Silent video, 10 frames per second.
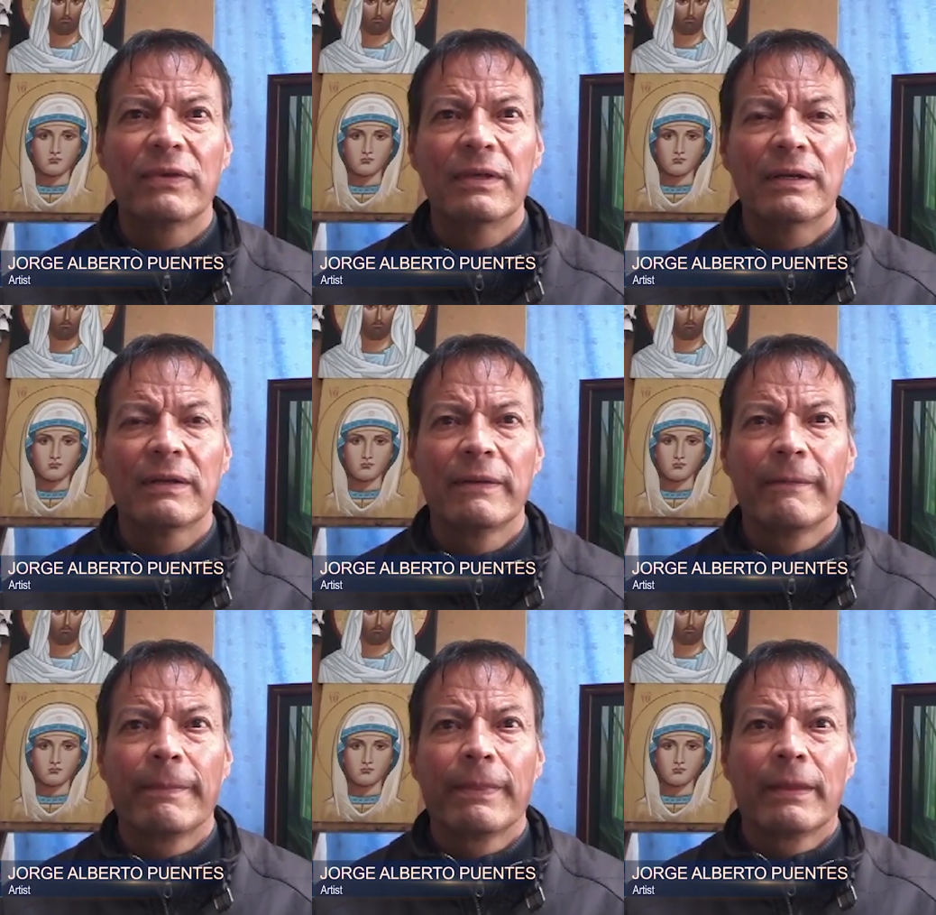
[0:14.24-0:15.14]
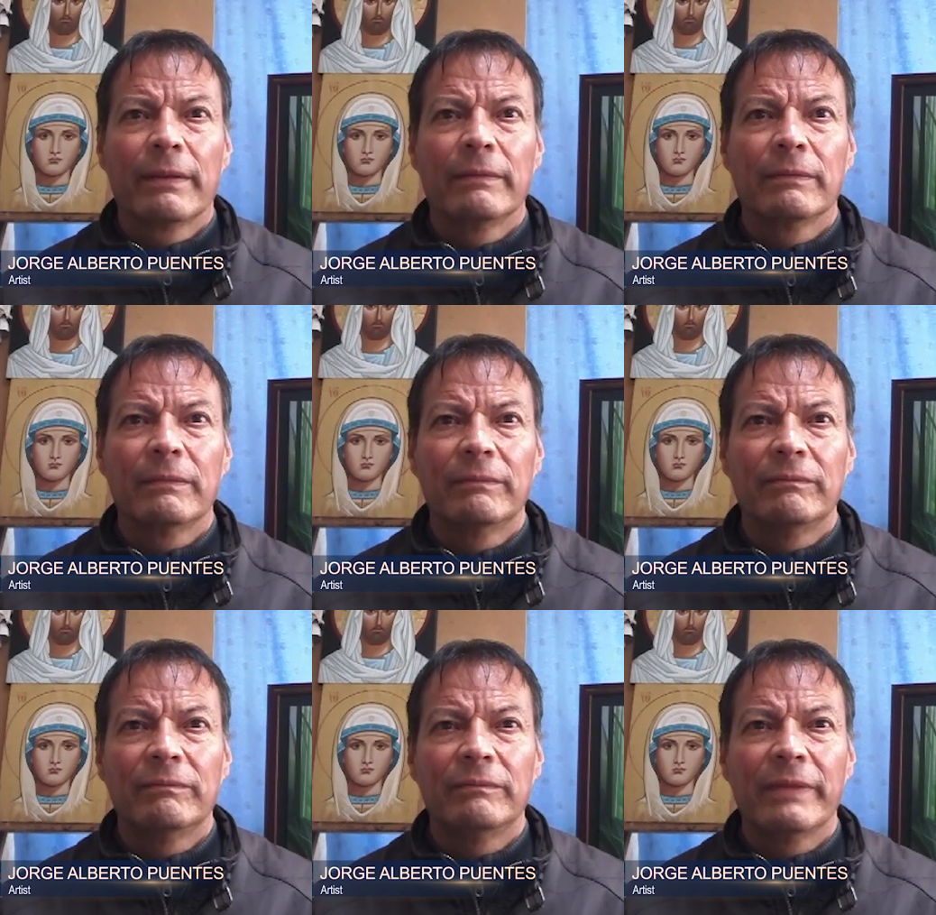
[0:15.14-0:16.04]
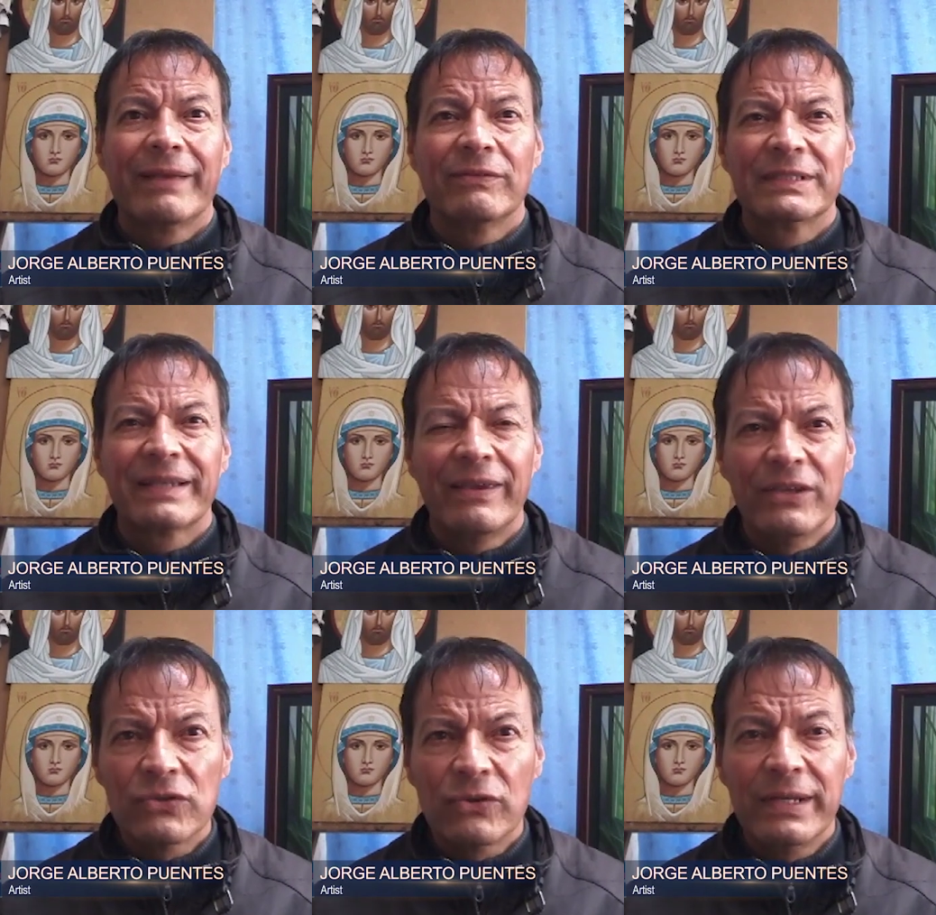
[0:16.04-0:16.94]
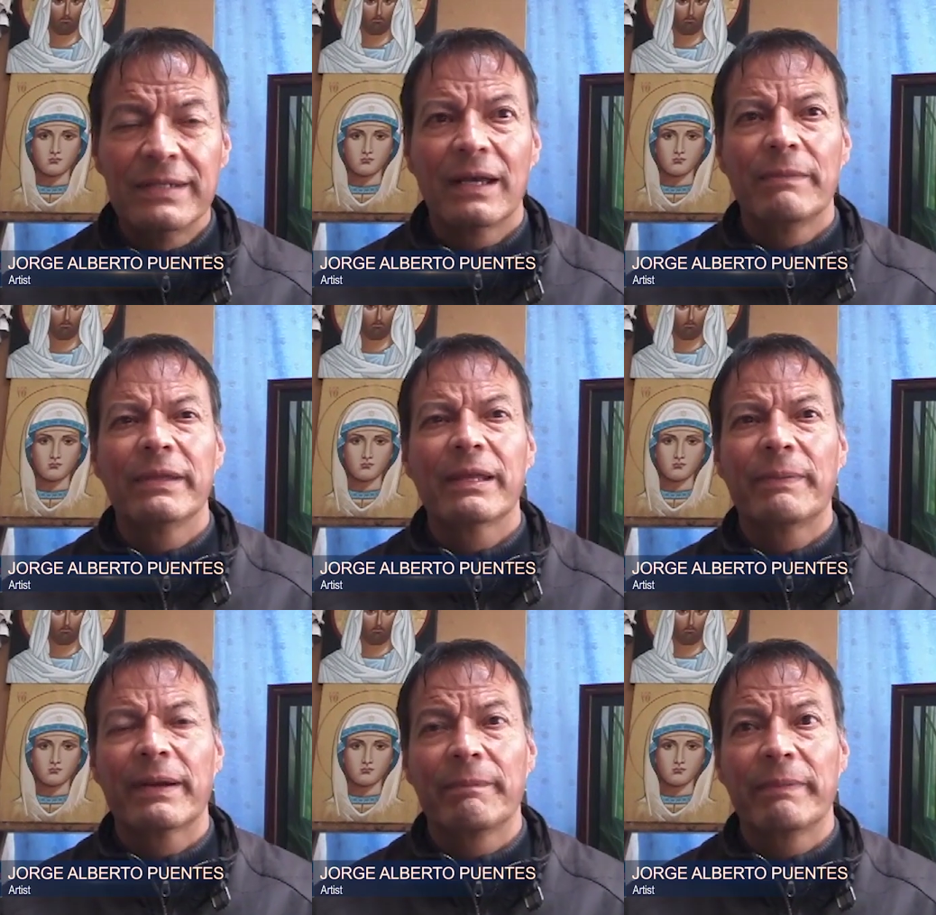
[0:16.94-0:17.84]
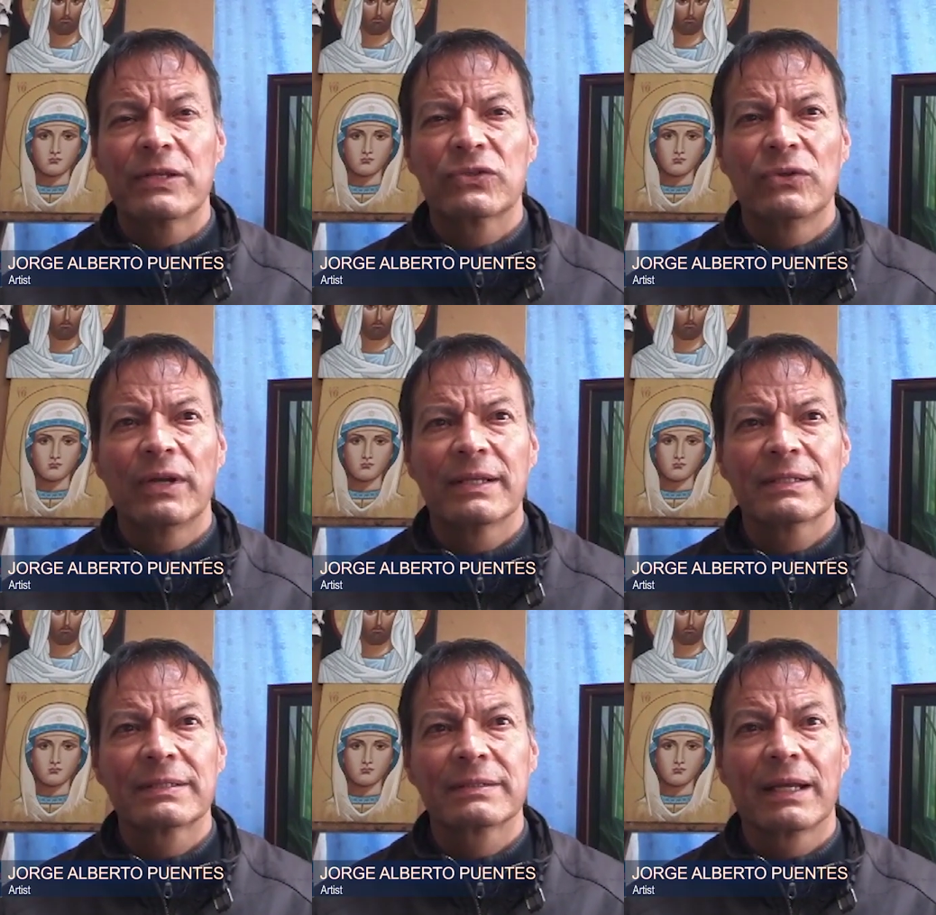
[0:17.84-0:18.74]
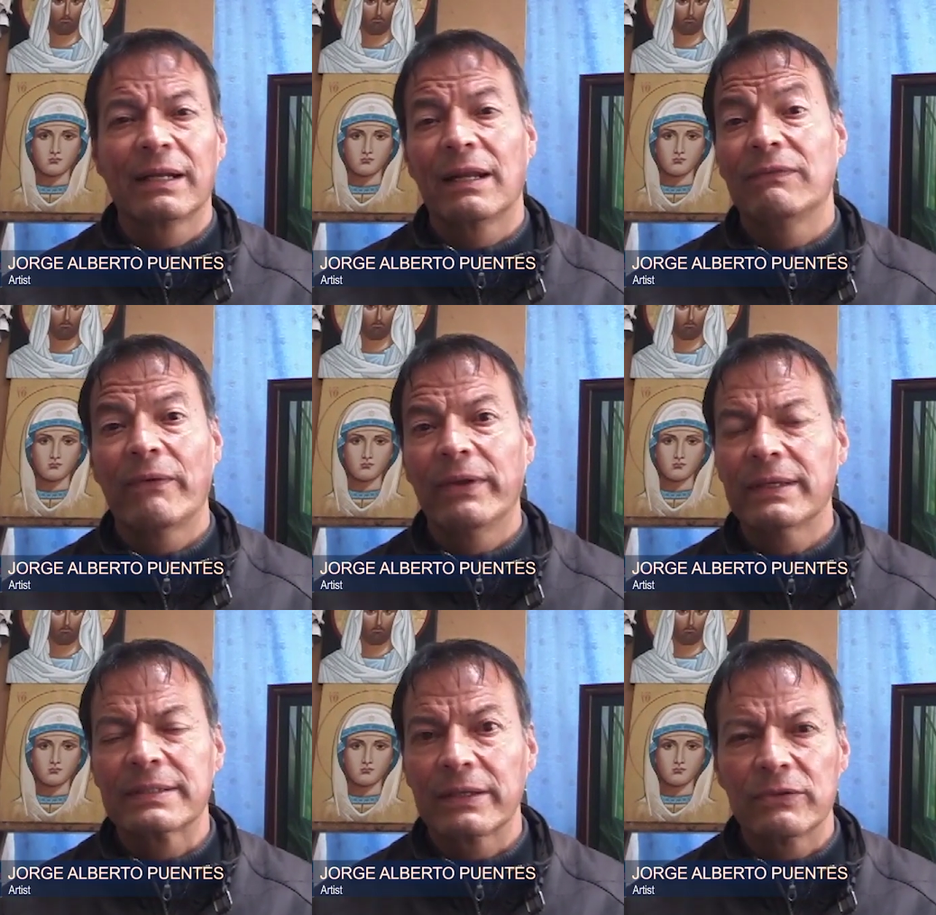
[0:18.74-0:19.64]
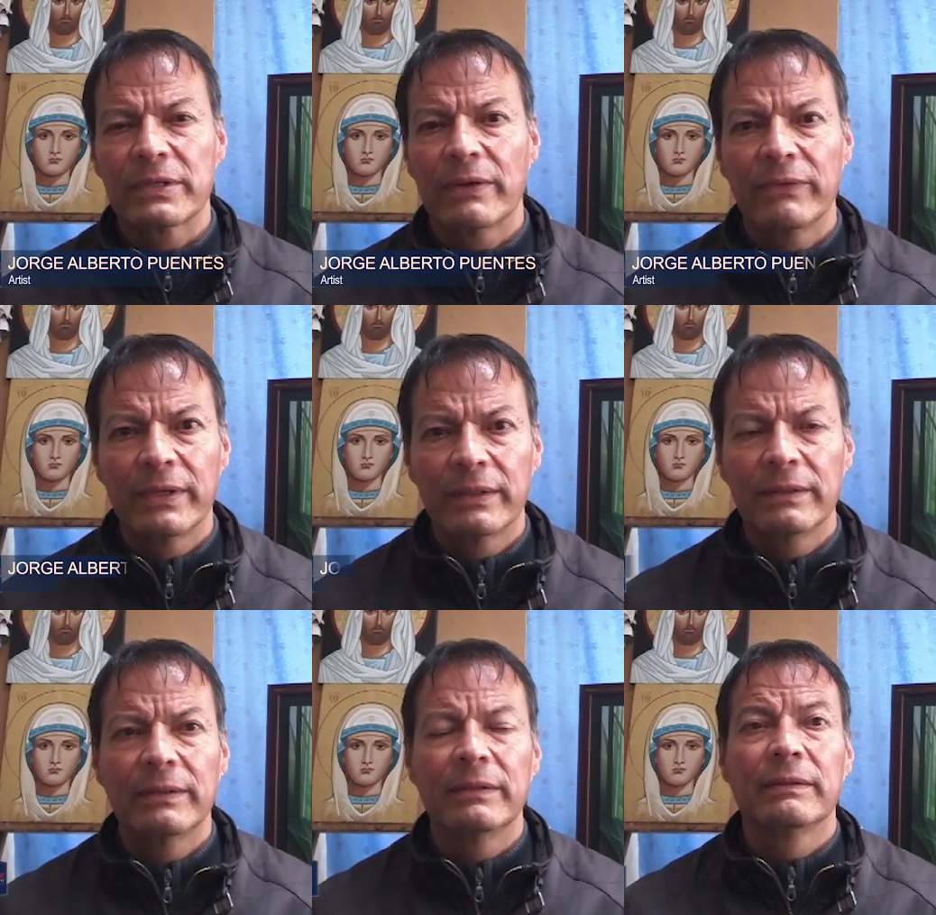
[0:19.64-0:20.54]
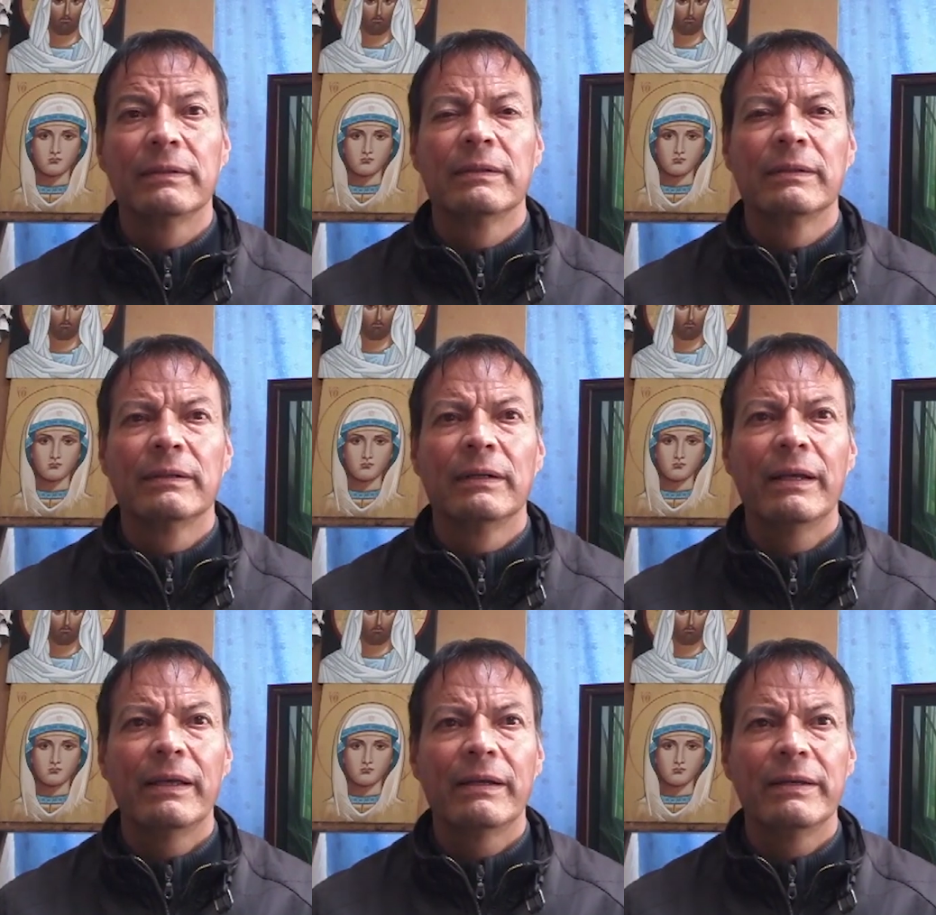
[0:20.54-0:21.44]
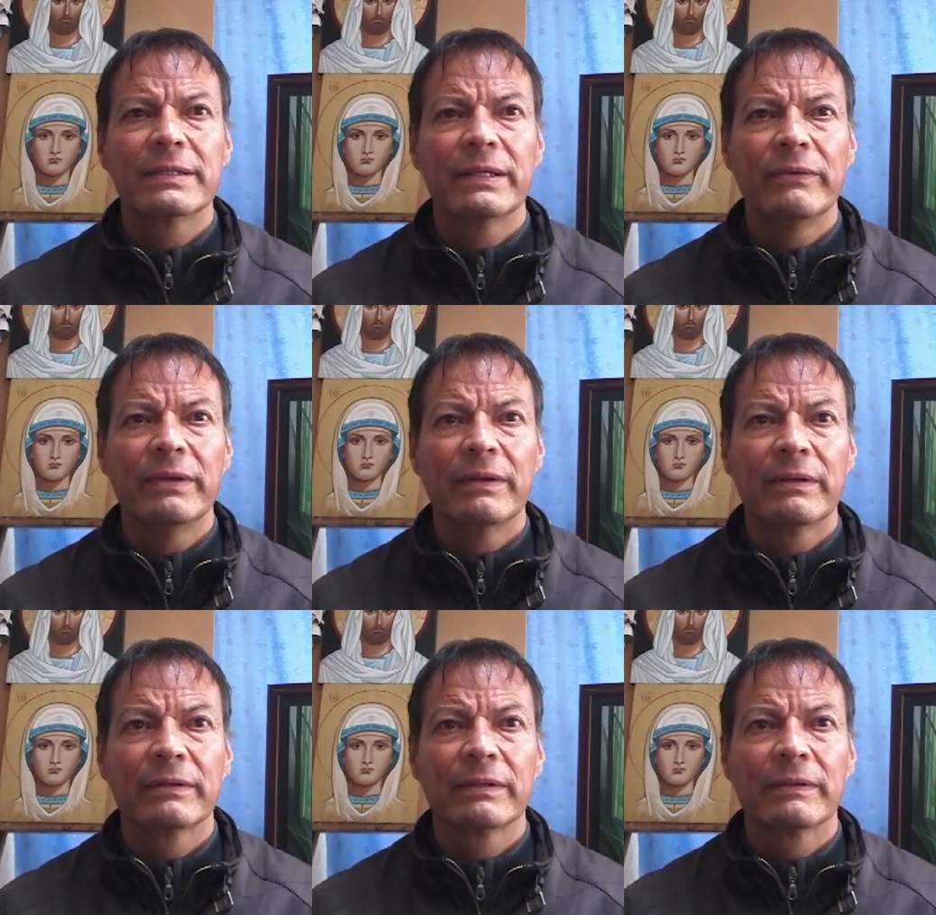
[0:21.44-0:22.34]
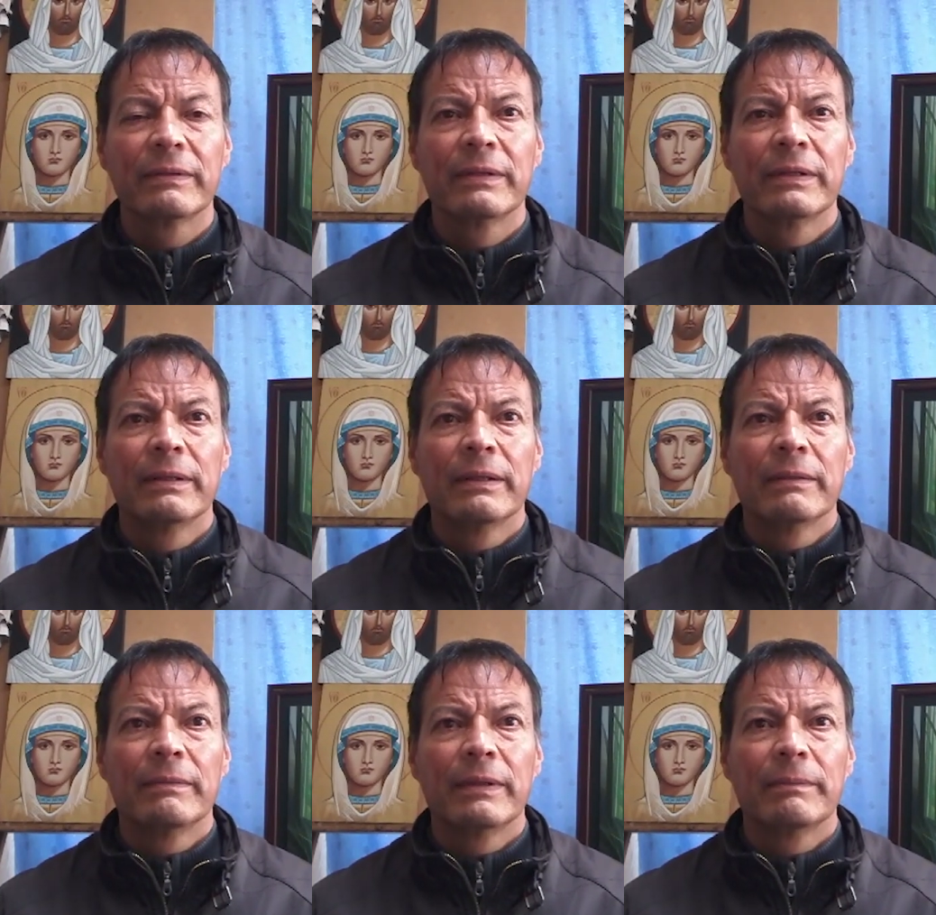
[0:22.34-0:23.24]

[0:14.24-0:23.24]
Speaker 1: Iconography was originally intended for illiterate people who didn't know how to read or write. Icons help them grow in the faith, and that's still the goal of iconography